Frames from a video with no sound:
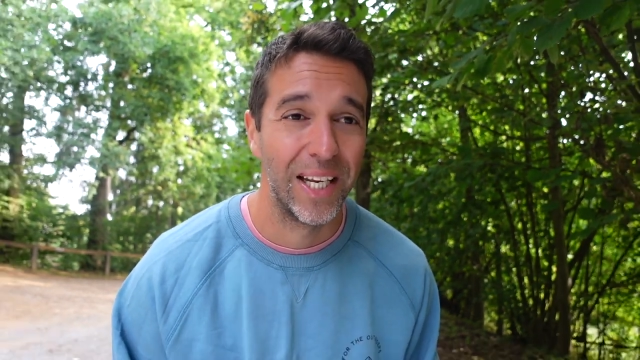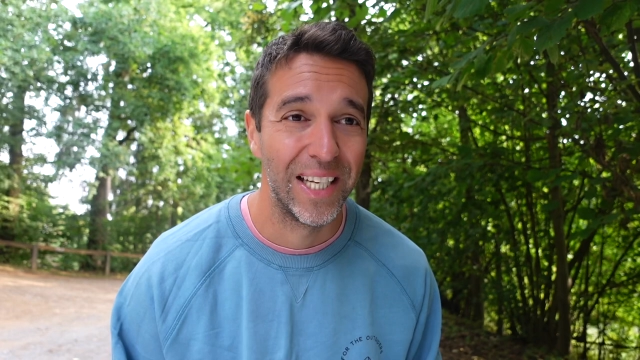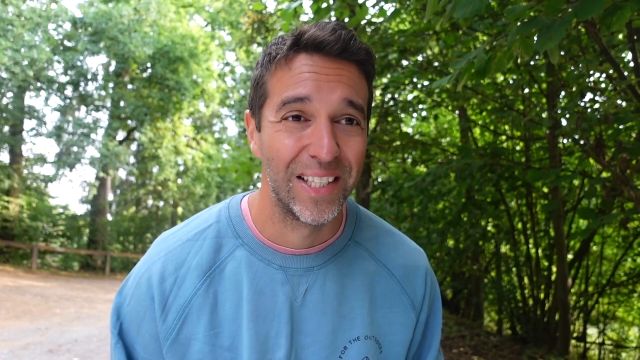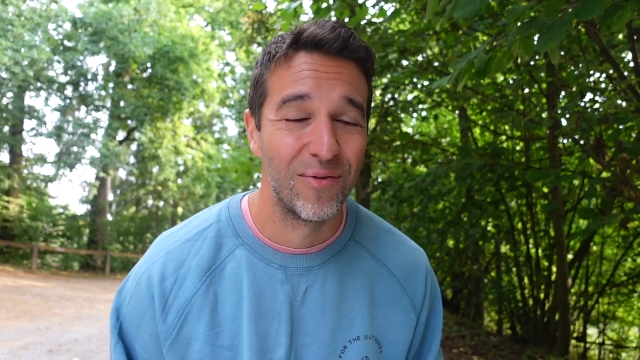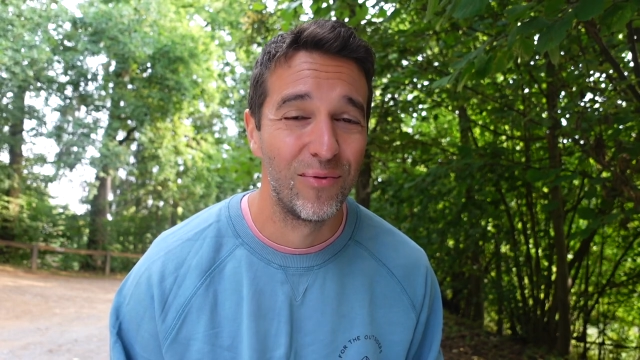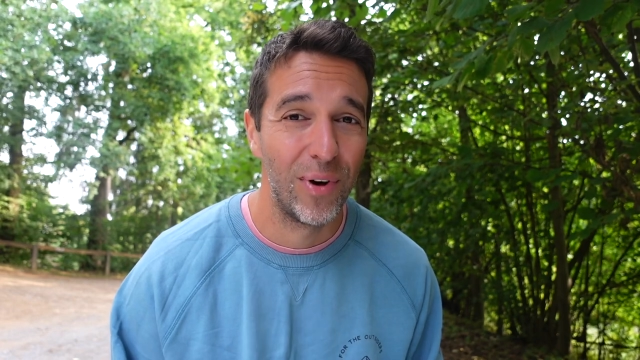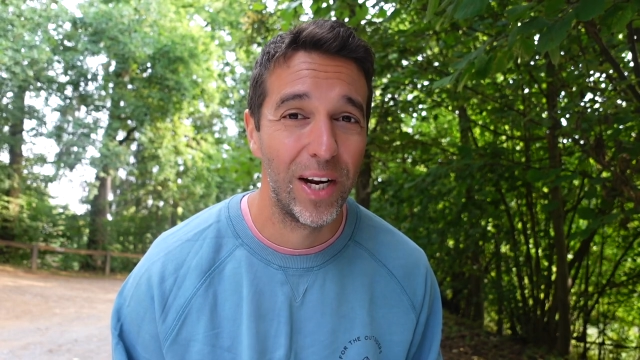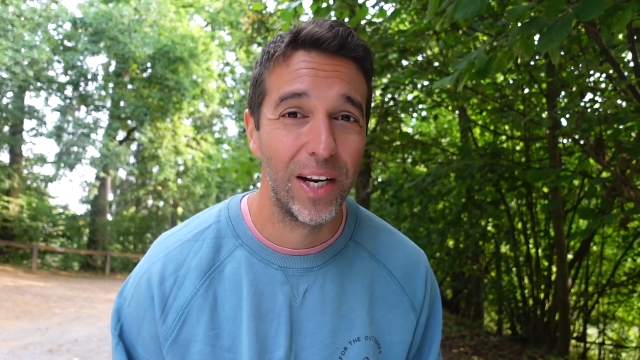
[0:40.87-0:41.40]

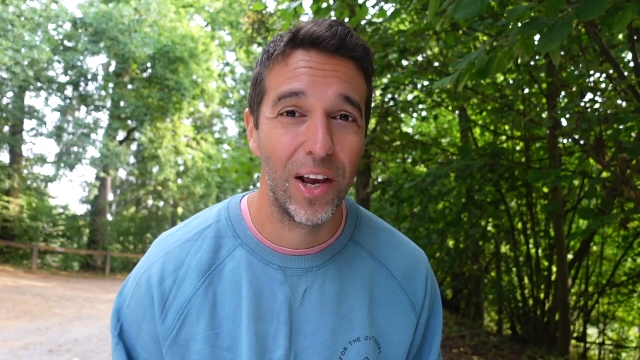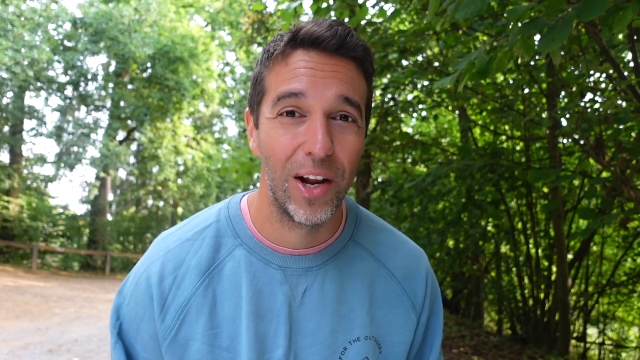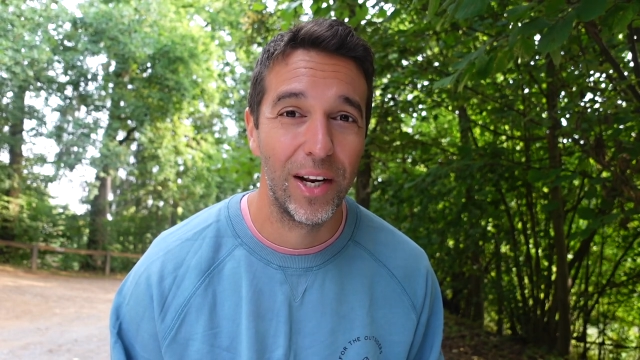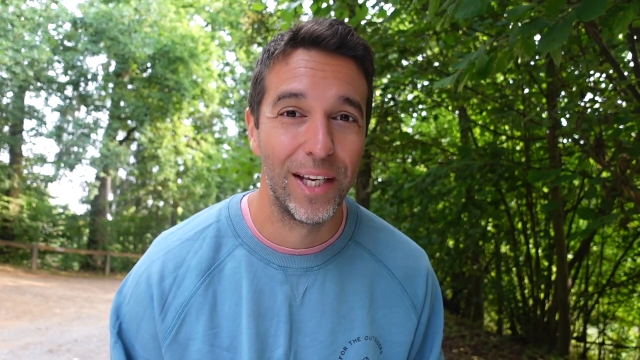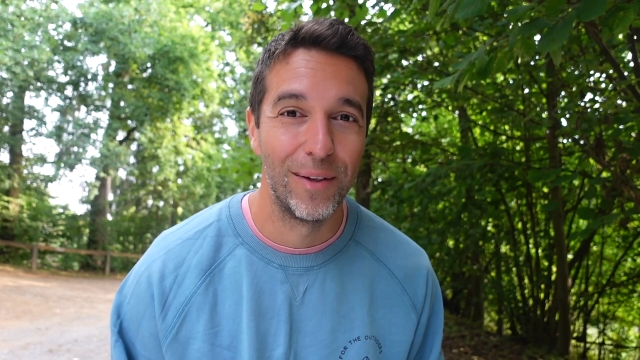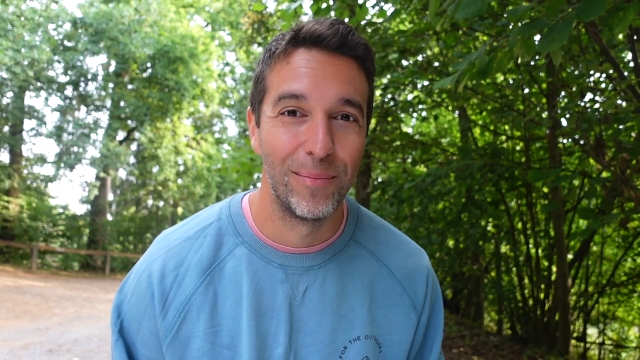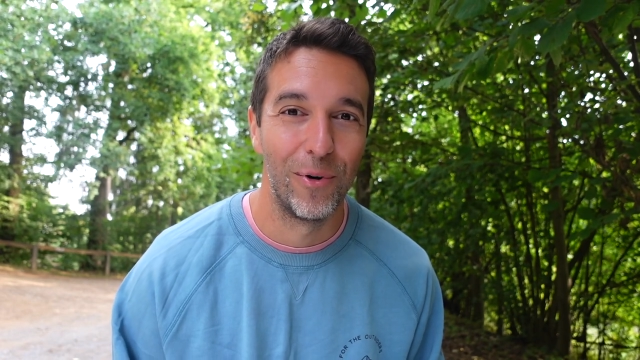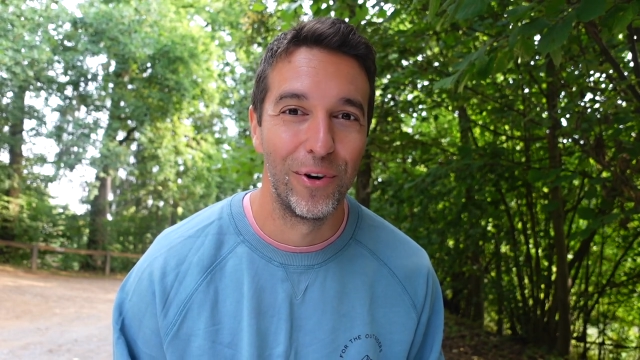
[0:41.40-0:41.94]
It's really early
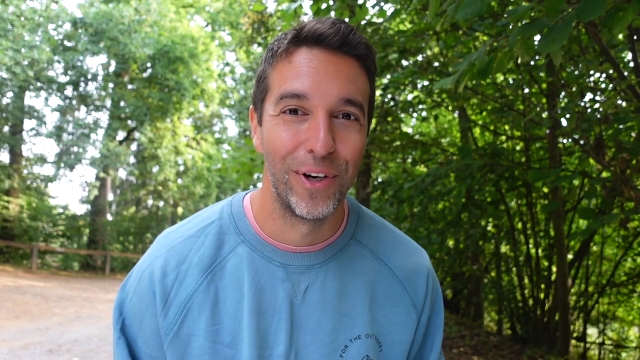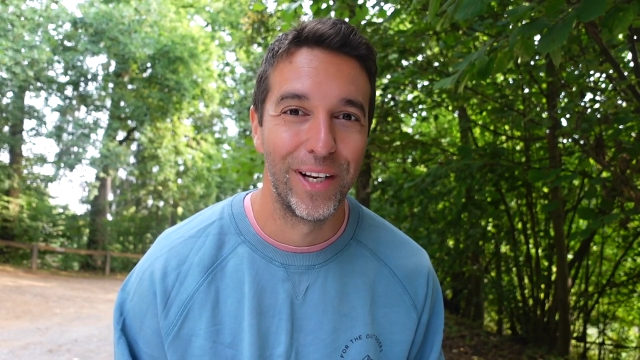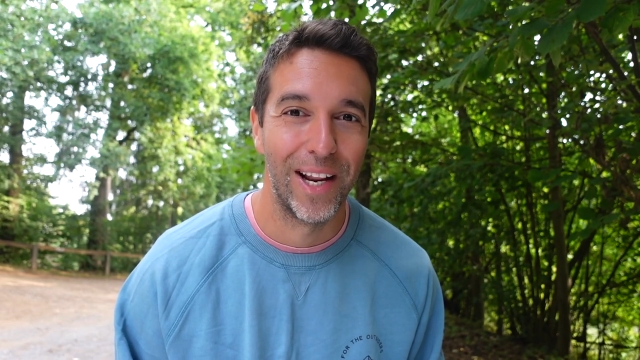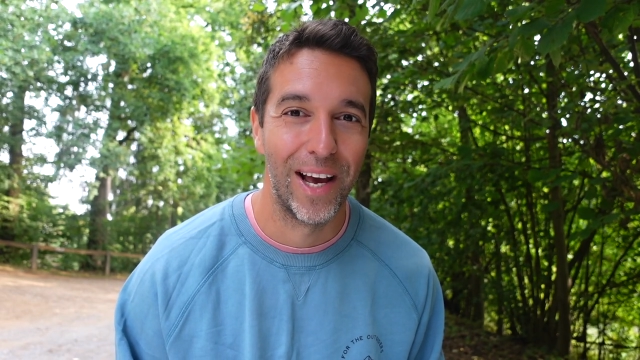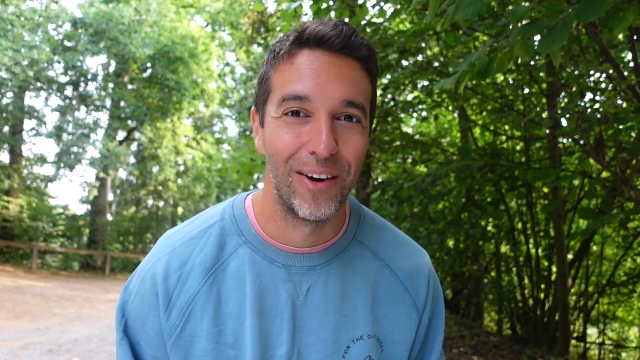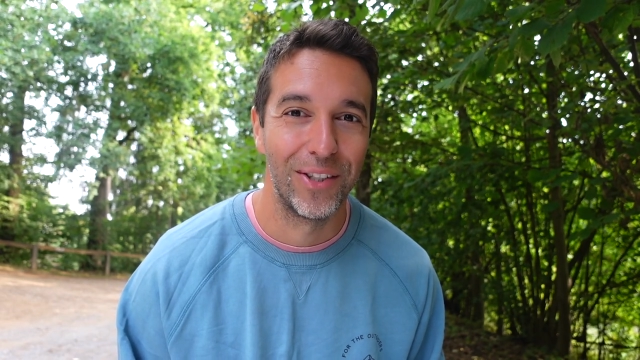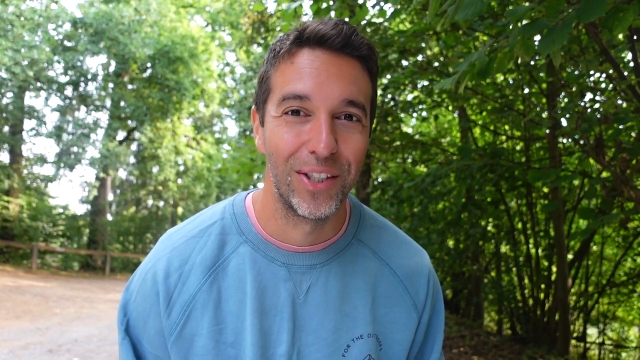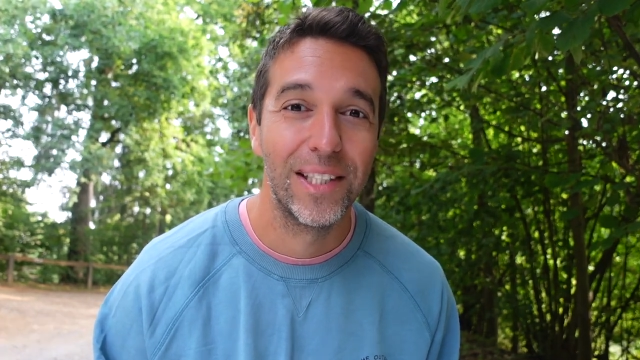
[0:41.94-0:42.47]
in the morning now,